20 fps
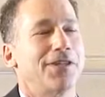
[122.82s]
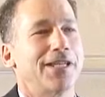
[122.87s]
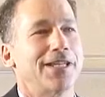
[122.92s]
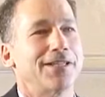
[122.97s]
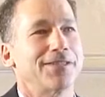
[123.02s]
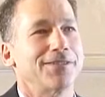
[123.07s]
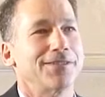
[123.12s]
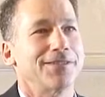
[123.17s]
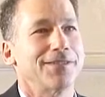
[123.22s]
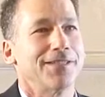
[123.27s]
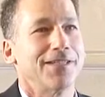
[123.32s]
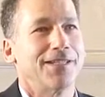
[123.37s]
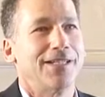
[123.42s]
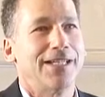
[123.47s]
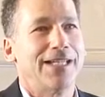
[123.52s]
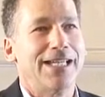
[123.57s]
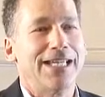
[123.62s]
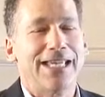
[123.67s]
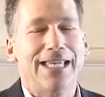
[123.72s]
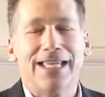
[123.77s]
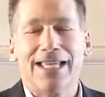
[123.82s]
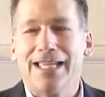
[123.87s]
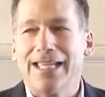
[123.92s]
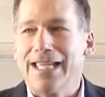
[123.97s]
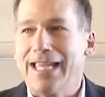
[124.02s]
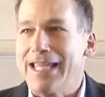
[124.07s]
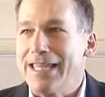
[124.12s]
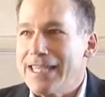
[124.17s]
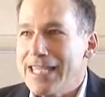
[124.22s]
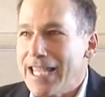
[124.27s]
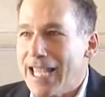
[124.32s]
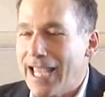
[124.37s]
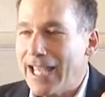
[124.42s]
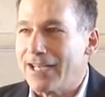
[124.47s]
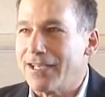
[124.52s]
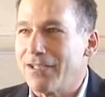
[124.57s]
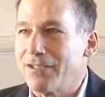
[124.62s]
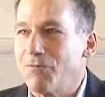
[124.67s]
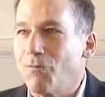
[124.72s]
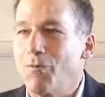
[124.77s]
things in the
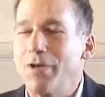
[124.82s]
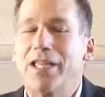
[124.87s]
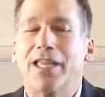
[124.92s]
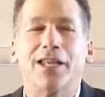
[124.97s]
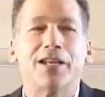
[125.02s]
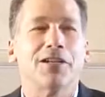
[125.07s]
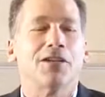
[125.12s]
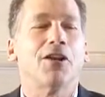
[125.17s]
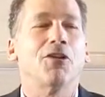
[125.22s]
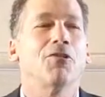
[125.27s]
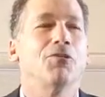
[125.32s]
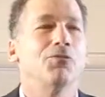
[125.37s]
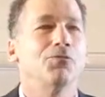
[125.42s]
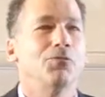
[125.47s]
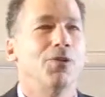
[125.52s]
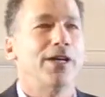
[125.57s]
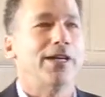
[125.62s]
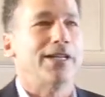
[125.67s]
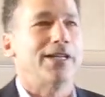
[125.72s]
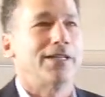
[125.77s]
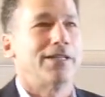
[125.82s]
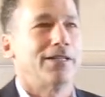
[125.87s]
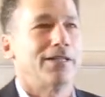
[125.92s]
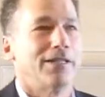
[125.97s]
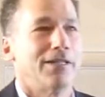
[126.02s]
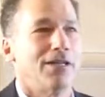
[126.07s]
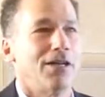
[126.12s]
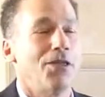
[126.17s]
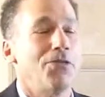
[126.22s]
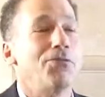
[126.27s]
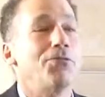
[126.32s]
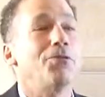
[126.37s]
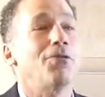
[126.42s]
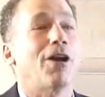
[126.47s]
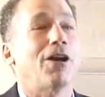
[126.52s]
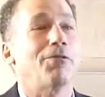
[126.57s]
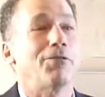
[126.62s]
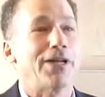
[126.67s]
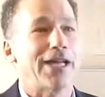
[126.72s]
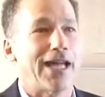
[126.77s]
end, we get in our own way through
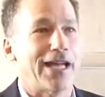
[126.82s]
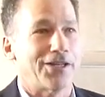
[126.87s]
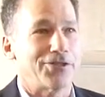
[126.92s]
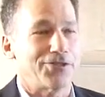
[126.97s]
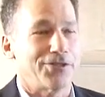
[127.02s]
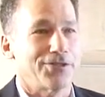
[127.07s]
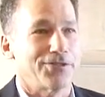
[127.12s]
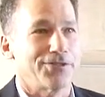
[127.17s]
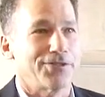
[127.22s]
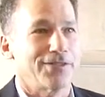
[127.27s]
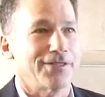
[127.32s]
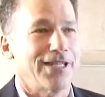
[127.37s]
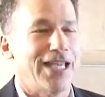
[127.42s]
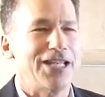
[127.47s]
our reactions.